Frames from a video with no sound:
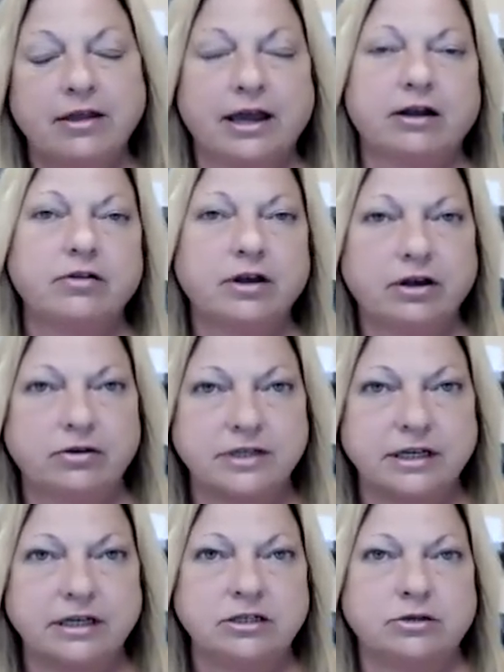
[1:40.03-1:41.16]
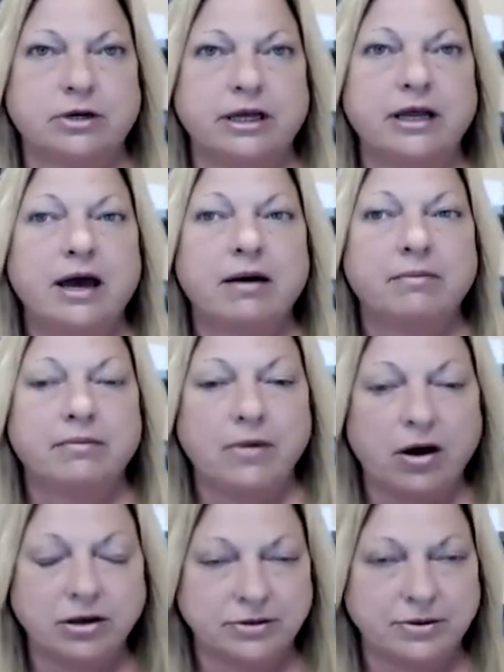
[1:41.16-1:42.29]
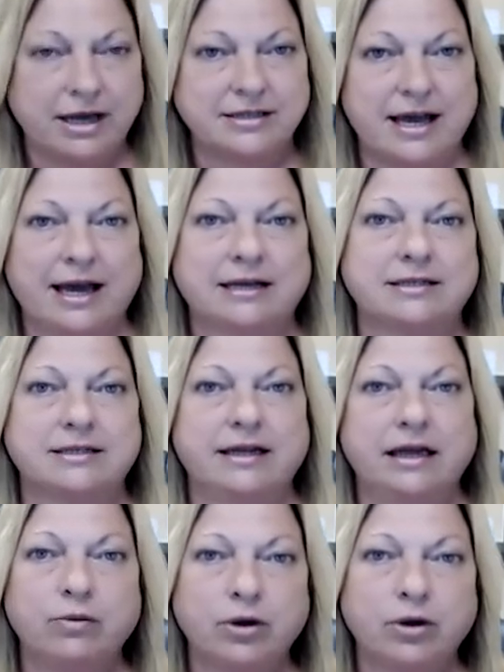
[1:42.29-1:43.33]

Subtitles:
the air that goes into it also has to exit it.